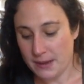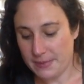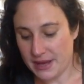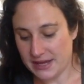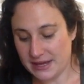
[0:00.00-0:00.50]

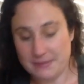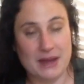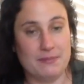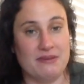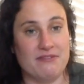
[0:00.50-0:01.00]
but it
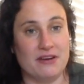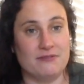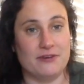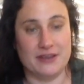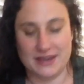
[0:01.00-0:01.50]
might be fun
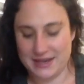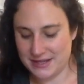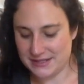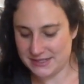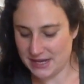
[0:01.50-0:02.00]
for the
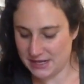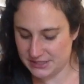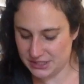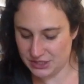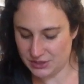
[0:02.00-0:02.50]
kids
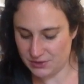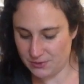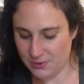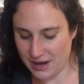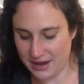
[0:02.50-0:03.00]

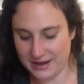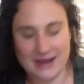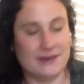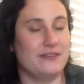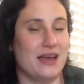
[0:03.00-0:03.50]
to
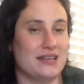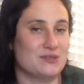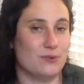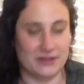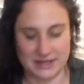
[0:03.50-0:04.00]
kind of guess
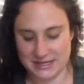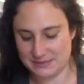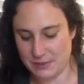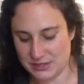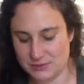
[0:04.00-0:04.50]
what these
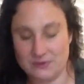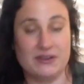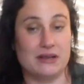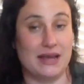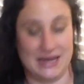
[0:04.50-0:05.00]
bugs would
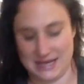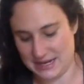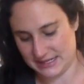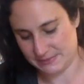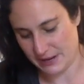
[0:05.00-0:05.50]
feel like
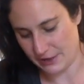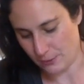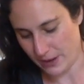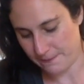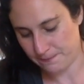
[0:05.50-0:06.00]
in a spider
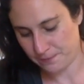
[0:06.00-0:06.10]
web.